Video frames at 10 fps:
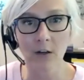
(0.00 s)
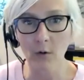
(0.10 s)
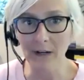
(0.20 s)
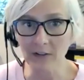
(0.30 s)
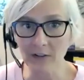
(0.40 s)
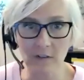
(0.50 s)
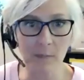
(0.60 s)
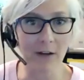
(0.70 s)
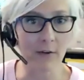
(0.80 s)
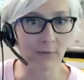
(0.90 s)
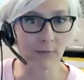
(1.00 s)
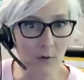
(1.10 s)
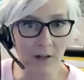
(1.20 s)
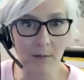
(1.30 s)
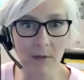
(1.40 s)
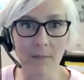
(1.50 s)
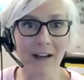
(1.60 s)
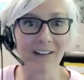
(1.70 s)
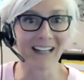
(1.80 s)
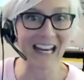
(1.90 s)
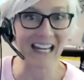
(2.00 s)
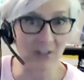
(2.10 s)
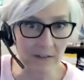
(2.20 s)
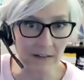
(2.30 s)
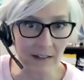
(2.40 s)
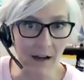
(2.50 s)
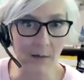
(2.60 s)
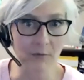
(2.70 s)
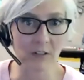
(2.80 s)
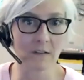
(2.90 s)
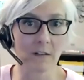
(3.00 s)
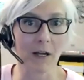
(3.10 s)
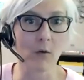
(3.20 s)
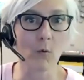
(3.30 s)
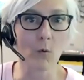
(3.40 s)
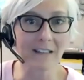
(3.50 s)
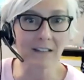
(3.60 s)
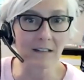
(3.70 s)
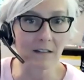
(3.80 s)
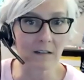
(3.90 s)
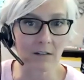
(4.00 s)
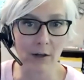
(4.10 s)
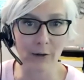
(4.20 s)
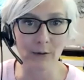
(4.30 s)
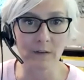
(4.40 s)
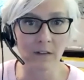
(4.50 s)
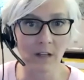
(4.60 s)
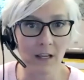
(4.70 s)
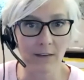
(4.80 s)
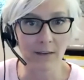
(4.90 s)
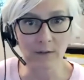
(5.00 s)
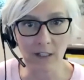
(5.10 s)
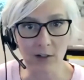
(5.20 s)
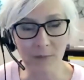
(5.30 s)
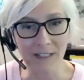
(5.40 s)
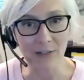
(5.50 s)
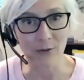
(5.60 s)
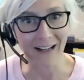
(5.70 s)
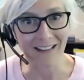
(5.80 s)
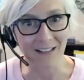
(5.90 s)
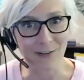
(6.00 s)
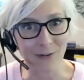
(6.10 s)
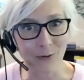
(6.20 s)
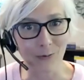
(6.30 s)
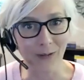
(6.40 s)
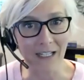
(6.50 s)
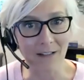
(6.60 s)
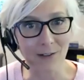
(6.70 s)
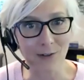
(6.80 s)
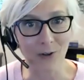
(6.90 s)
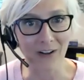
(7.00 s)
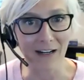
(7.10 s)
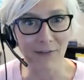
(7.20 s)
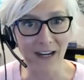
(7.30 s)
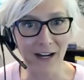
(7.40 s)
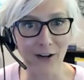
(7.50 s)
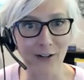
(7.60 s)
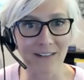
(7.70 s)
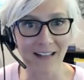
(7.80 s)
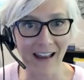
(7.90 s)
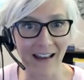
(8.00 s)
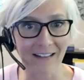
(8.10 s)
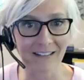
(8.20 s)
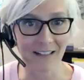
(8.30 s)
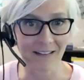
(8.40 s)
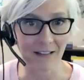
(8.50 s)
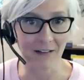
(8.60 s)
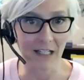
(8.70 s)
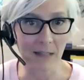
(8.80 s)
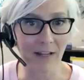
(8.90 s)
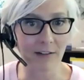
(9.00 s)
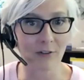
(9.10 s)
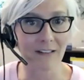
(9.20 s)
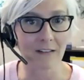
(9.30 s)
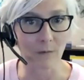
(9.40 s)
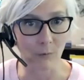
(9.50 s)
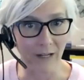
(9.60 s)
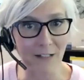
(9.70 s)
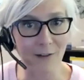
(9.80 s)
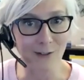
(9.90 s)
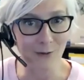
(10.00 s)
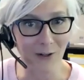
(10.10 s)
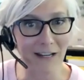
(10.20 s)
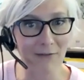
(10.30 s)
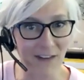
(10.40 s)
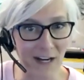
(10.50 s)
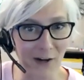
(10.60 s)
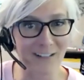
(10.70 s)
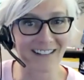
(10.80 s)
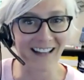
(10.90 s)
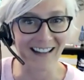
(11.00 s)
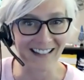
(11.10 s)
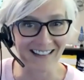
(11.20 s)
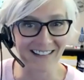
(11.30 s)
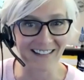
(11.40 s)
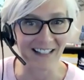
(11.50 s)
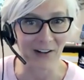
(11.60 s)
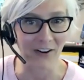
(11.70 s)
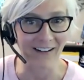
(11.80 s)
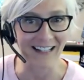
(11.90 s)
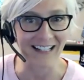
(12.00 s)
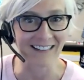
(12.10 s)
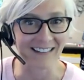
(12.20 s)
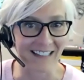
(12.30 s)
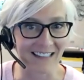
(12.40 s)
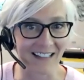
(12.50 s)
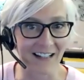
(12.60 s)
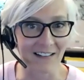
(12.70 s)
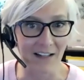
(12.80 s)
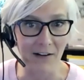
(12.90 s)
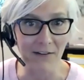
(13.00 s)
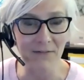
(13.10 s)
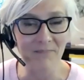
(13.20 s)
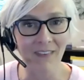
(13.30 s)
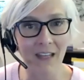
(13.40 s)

Questions about the form, about agency options, about when to disclose, those can all be directed to Regulatory Affairs and the email address is regulatory-affairs@ncrec.gov.